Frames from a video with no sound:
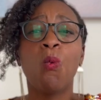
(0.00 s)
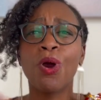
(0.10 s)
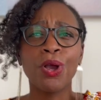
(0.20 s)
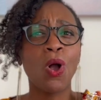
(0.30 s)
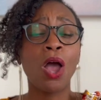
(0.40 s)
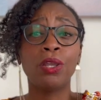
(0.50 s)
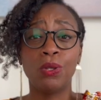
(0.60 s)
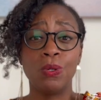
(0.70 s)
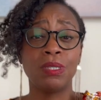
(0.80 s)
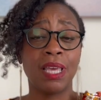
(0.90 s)
work on
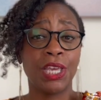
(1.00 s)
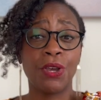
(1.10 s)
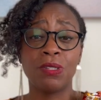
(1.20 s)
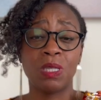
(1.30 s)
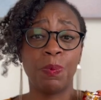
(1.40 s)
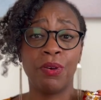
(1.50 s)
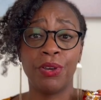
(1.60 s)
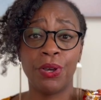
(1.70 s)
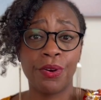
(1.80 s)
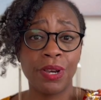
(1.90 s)
losing your
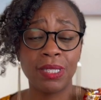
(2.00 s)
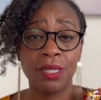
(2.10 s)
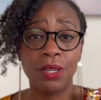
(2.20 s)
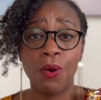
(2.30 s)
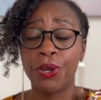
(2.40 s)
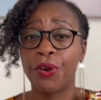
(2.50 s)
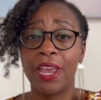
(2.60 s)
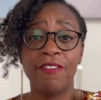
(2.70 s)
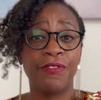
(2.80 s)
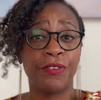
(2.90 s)
superiority or your
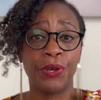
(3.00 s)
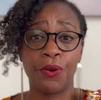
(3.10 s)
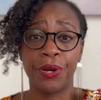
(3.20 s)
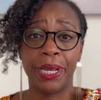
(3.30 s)
inferiority